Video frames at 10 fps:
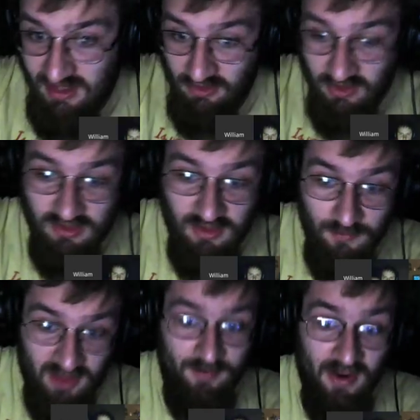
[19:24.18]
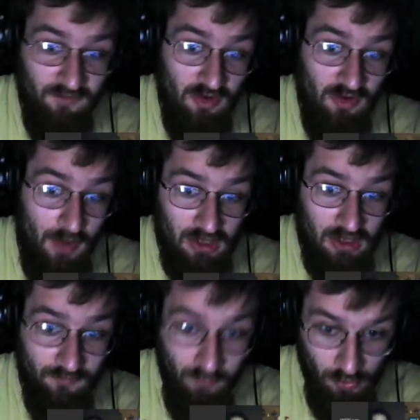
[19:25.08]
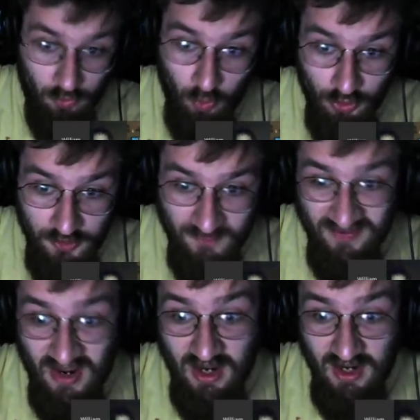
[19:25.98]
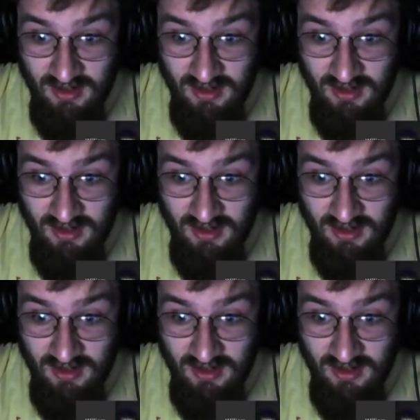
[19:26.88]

technically has the best bang for the buck 4-core you can find.